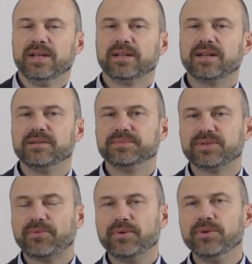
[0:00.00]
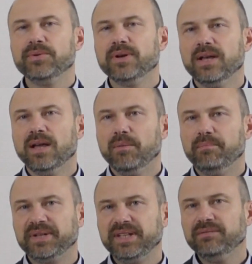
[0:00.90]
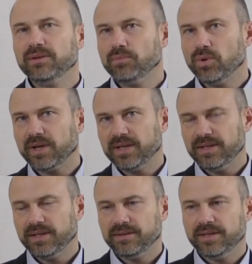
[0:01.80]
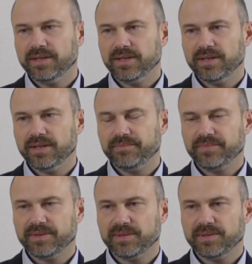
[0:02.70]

comes through. But even more in the